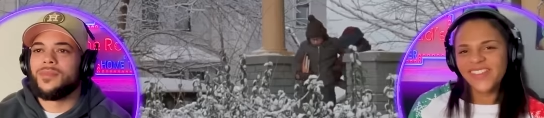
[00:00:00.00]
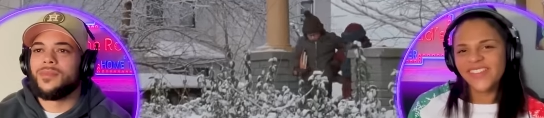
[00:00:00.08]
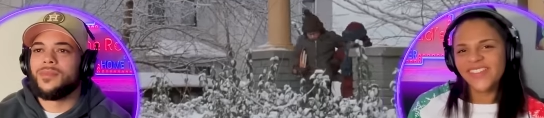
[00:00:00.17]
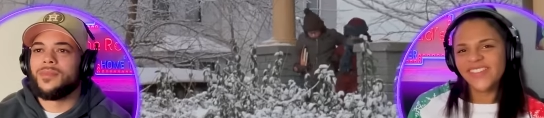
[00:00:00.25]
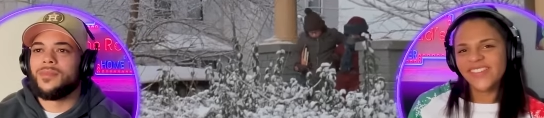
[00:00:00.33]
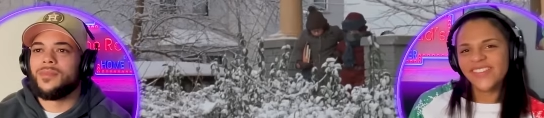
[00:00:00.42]

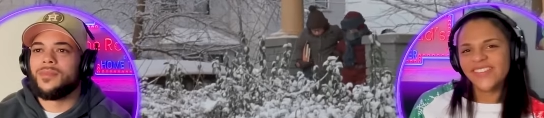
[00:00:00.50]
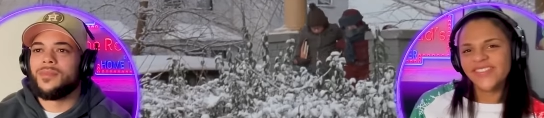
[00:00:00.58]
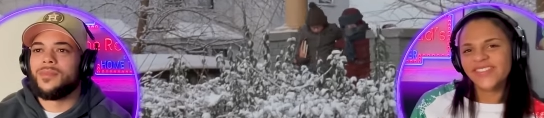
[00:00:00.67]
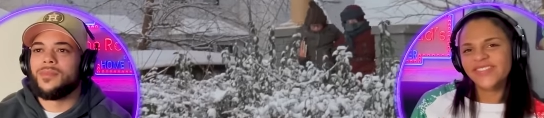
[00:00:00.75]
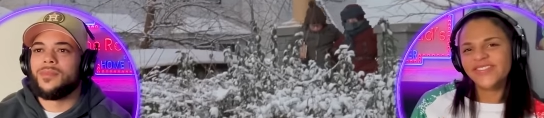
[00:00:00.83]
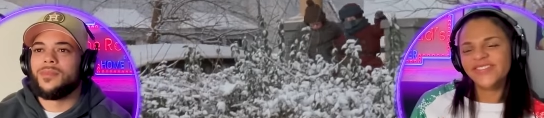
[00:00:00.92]

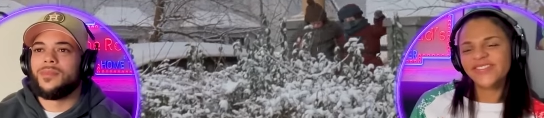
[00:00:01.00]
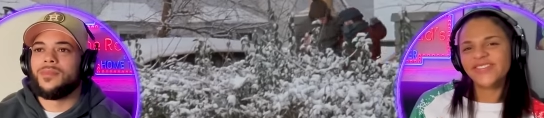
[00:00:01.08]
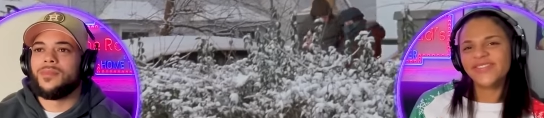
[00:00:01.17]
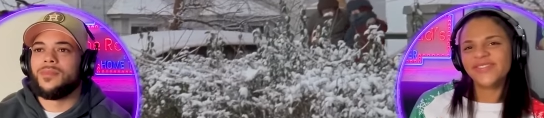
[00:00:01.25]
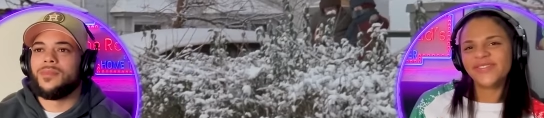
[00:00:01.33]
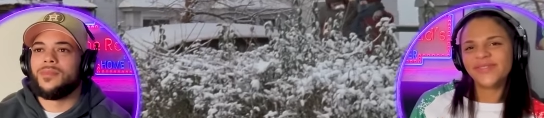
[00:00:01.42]

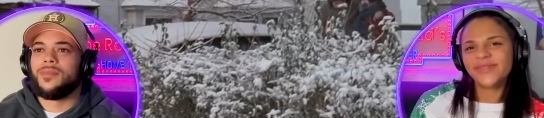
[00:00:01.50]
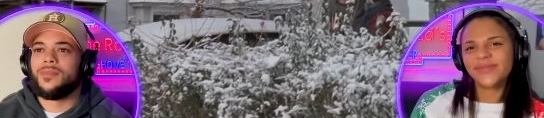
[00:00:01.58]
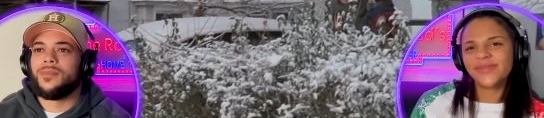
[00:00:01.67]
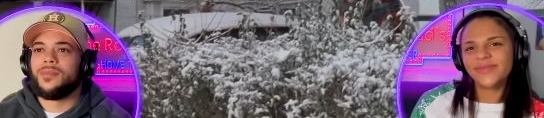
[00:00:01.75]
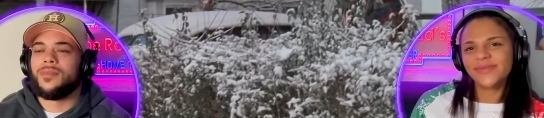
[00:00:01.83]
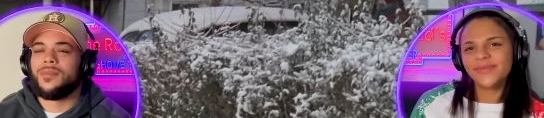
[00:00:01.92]

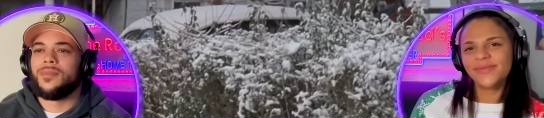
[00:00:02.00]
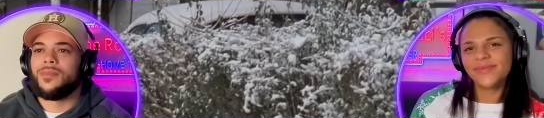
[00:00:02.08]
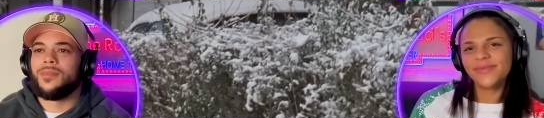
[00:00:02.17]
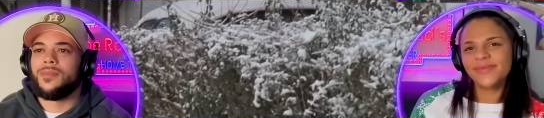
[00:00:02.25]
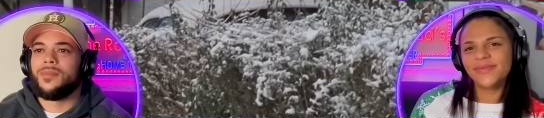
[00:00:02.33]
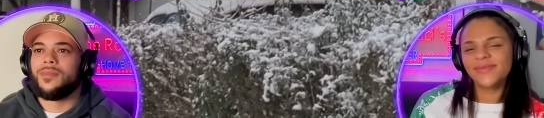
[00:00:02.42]

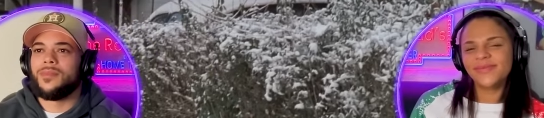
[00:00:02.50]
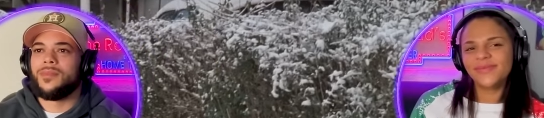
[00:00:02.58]
No one is speaking in this clip.